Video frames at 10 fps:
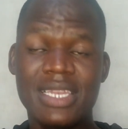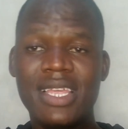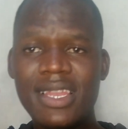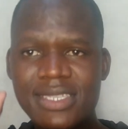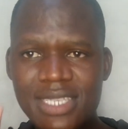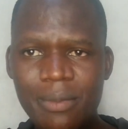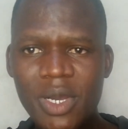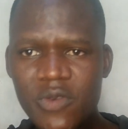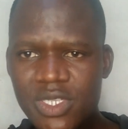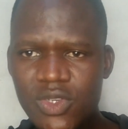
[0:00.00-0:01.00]

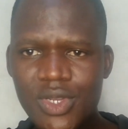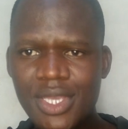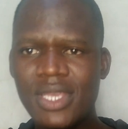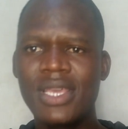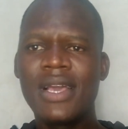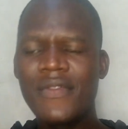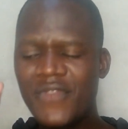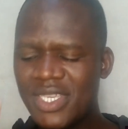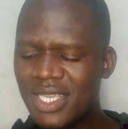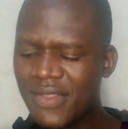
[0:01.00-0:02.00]
Nilisema vizuri,
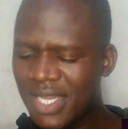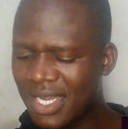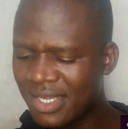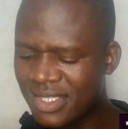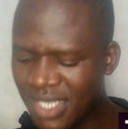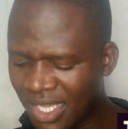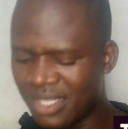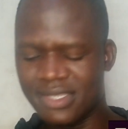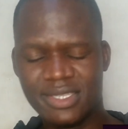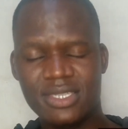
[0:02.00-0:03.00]
these are the
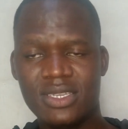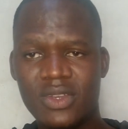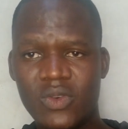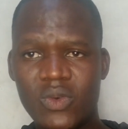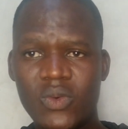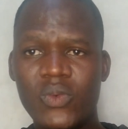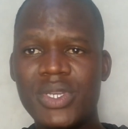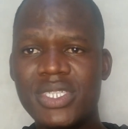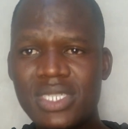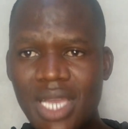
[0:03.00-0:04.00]
cartels
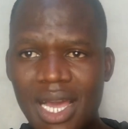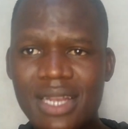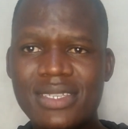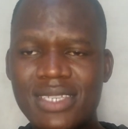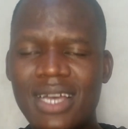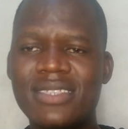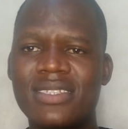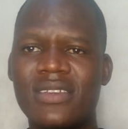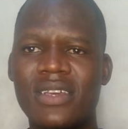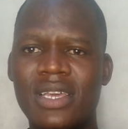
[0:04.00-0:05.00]
which are
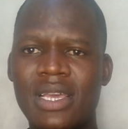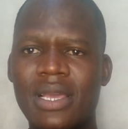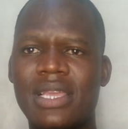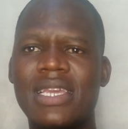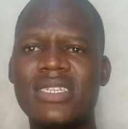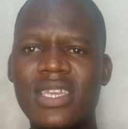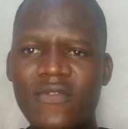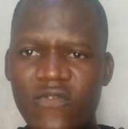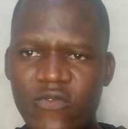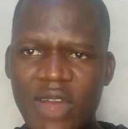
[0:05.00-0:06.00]
just
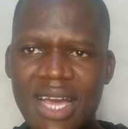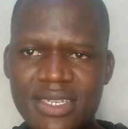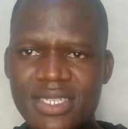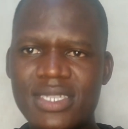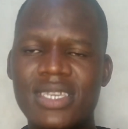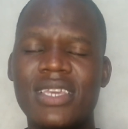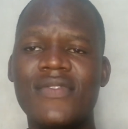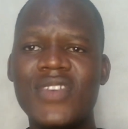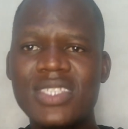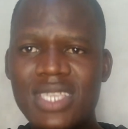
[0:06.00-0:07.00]
getting fat
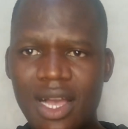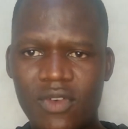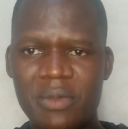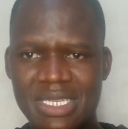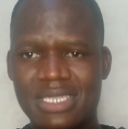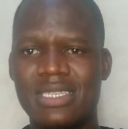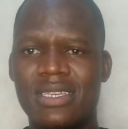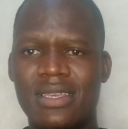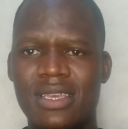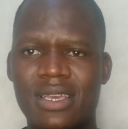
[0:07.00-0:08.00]
in this government,
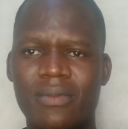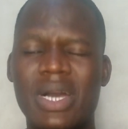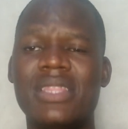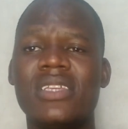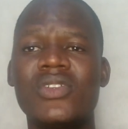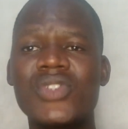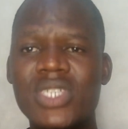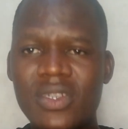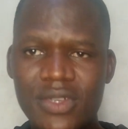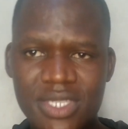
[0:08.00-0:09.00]
but they
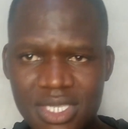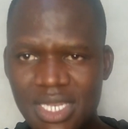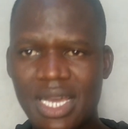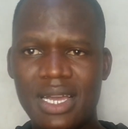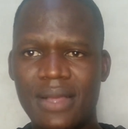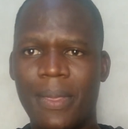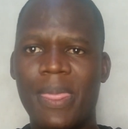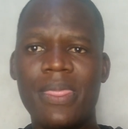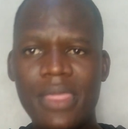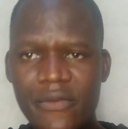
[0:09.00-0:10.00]
don't consider
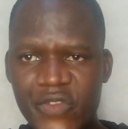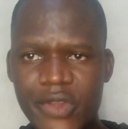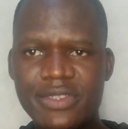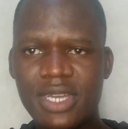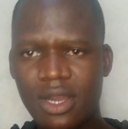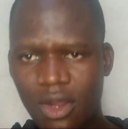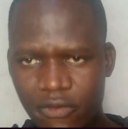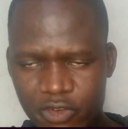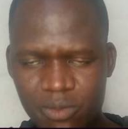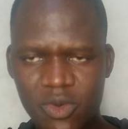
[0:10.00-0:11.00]
the future
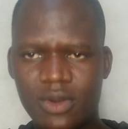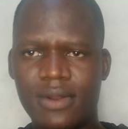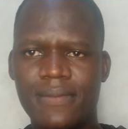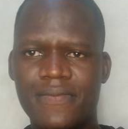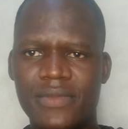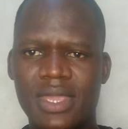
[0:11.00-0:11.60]
of tomorrow.